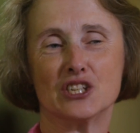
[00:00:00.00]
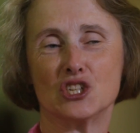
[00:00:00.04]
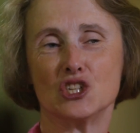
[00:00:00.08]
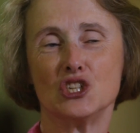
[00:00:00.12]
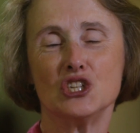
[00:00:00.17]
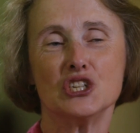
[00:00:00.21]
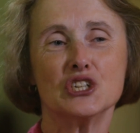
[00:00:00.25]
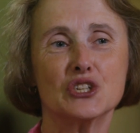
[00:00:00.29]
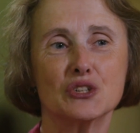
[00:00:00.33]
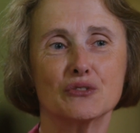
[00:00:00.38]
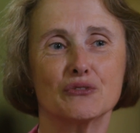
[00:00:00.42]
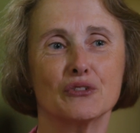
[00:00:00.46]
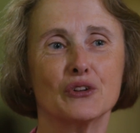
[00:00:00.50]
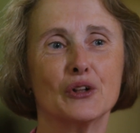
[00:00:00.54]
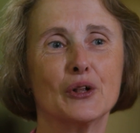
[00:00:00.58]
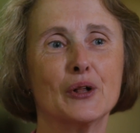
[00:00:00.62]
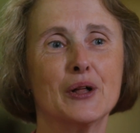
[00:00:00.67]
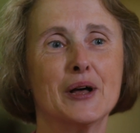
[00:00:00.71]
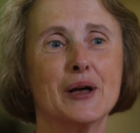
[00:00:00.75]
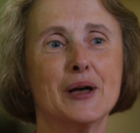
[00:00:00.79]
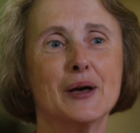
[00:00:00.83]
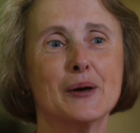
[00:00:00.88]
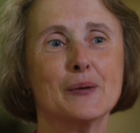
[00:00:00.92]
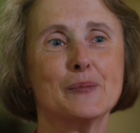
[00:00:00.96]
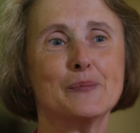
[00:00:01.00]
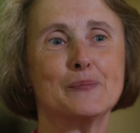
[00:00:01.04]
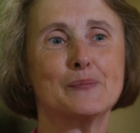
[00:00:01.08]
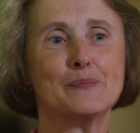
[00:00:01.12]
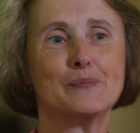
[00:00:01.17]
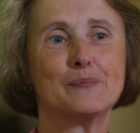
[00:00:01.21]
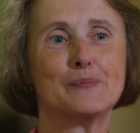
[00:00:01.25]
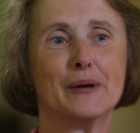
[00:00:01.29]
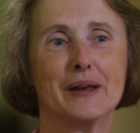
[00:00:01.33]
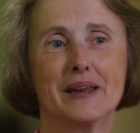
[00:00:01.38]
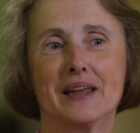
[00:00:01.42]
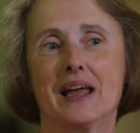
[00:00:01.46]
is useful,
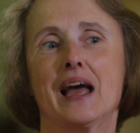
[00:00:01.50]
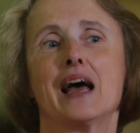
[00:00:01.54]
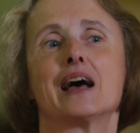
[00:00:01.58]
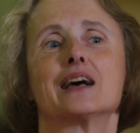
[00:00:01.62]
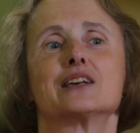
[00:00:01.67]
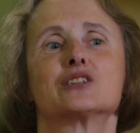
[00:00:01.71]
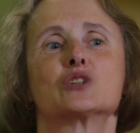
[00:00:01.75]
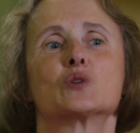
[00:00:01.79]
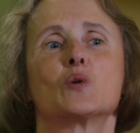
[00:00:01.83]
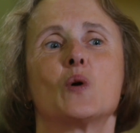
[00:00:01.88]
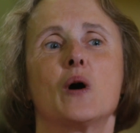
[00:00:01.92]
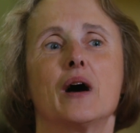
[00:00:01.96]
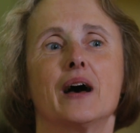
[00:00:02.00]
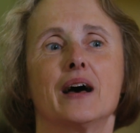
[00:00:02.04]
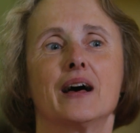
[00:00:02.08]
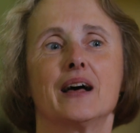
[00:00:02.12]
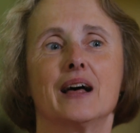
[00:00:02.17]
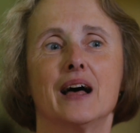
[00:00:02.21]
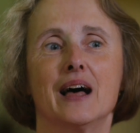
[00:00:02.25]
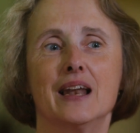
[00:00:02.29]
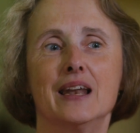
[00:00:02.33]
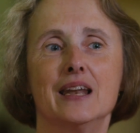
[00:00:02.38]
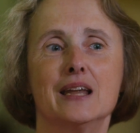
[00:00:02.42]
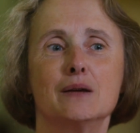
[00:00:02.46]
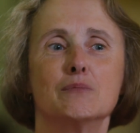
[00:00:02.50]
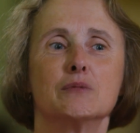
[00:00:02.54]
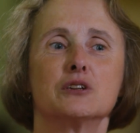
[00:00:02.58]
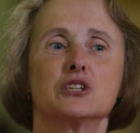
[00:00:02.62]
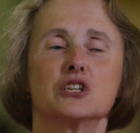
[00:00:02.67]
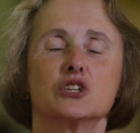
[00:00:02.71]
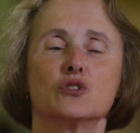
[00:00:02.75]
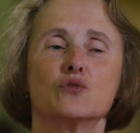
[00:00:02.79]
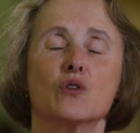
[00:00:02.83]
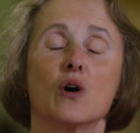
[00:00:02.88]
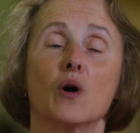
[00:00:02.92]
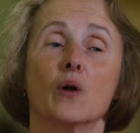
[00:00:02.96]
but it has quite a, a
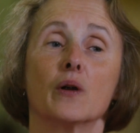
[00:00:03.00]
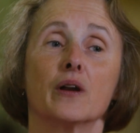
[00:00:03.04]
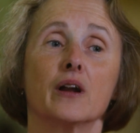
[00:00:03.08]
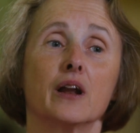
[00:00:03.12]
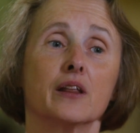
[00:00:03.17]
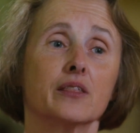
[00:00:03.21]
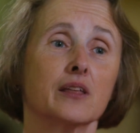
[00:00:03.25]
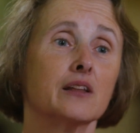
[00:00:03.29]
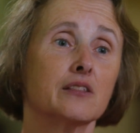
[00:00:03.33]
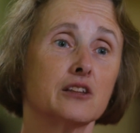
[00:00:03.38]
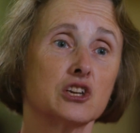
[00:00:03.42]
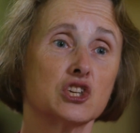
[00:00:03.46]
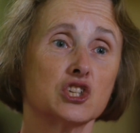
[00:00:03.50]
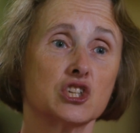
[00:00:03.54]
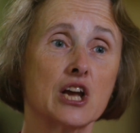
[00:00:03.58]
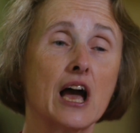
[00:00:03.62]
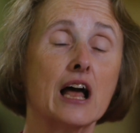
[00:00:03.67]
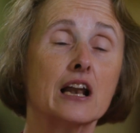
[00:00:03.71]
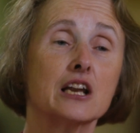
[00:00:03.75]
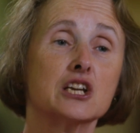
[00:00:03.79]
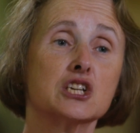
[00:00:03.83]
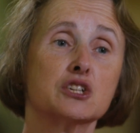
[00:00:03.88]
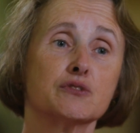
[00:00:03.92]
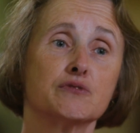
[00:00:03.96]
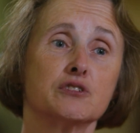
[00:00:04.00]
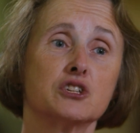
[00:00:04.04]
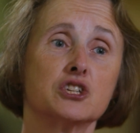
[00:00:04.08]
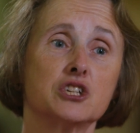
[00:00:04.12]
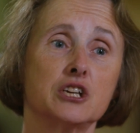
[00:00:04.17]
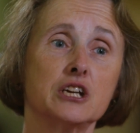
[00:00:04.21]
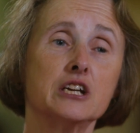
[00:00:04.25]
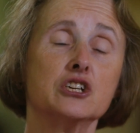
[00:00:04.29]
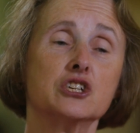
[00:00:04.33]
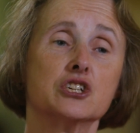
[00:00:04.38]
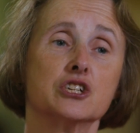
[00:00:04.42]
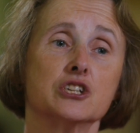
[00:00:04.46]
limited role. And I think the challenge for
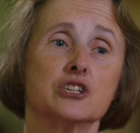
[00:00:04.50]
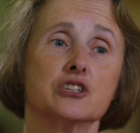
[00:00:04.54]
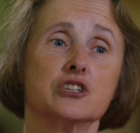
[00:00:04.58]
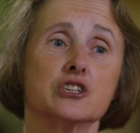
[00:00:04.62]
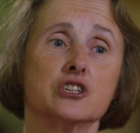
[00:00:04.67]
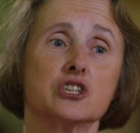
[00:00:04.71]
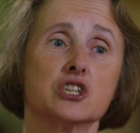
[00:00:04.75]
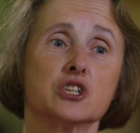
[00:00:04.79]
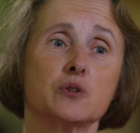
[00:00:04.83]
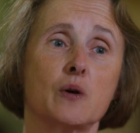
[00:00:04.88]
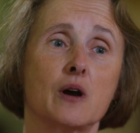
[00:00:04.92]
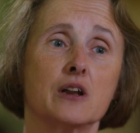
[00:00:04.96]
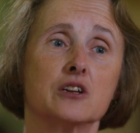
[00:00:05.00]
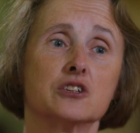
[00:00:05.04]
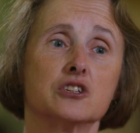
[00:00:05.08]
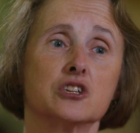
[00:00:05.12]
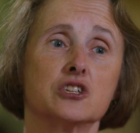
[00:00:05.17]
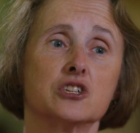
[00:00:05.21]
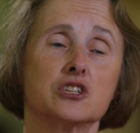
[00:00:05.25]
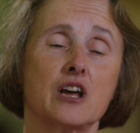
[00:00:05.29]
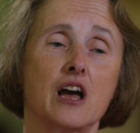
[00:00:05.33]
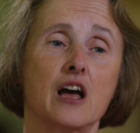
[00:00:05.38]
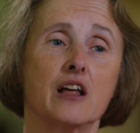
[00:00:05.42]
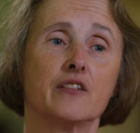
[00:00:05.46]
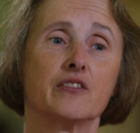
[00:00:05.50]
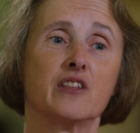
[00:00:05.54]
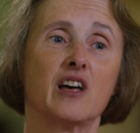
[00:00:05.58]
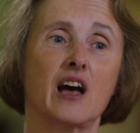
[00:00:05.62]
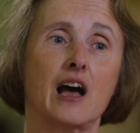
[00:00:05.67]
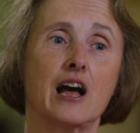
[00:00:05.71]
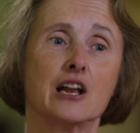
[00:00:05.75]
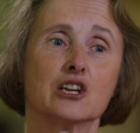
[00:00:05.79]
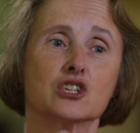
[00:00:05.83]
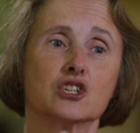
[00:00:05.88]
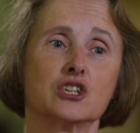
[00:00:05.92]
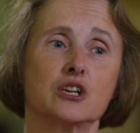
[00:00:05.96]
teachers is to understand that
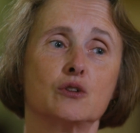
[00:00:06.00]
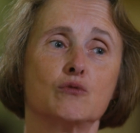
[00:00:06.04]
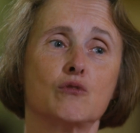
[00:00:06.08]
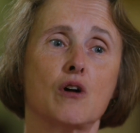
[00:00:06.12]
actually